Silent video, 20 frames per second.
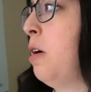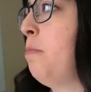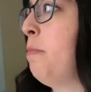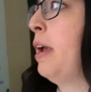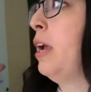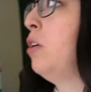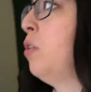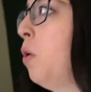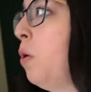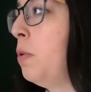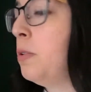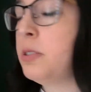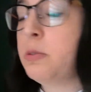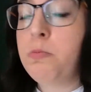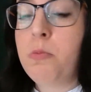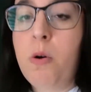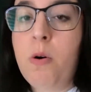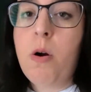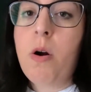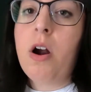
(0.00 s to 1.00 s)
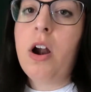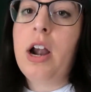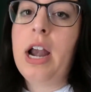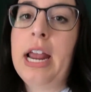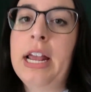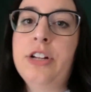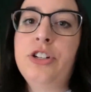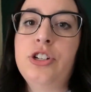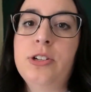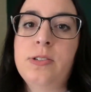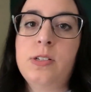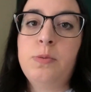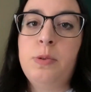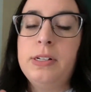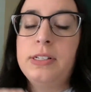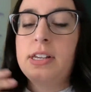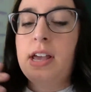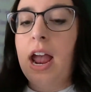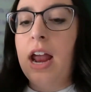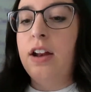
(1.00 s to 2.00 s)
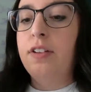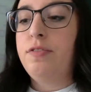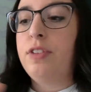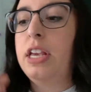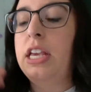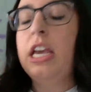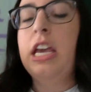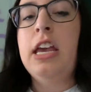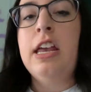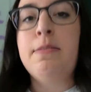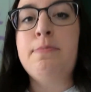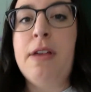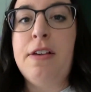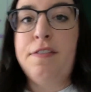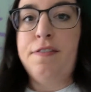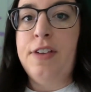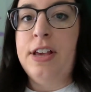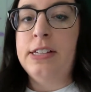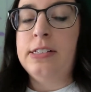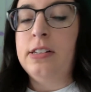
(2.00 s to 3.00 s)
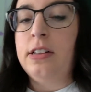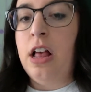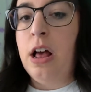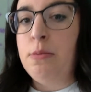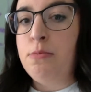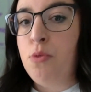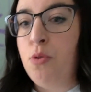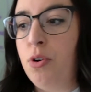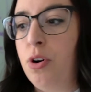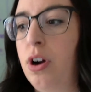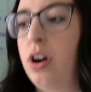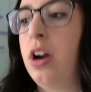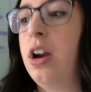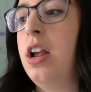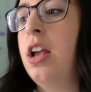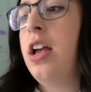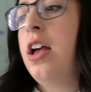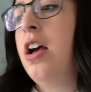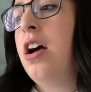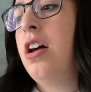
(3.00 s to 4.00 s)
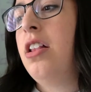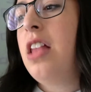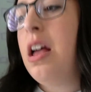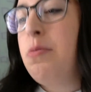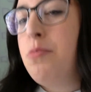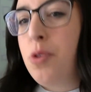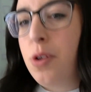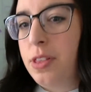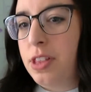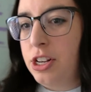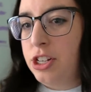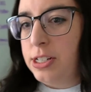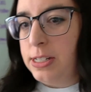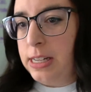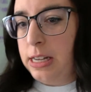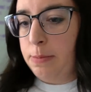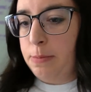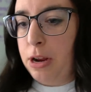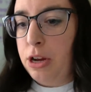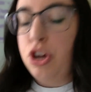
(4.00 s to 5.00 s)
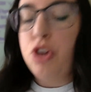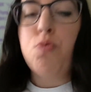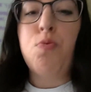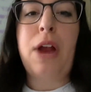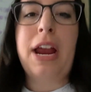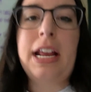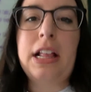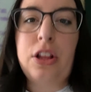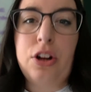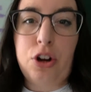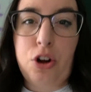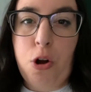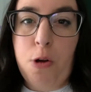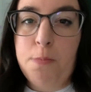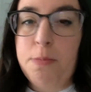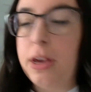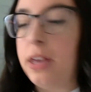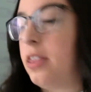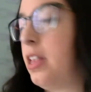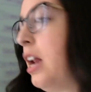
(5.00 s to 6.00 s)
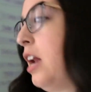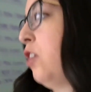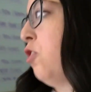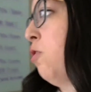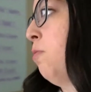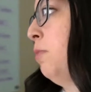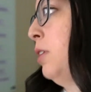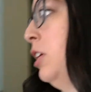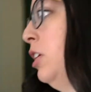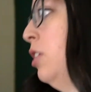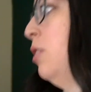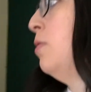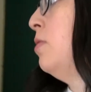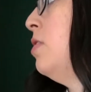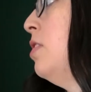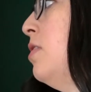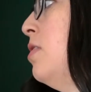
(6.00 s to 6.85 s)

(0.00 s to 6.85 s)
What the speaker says: my goals more, and just so it's kind of like in my face a lot more than just like my regular notebook that I normally use.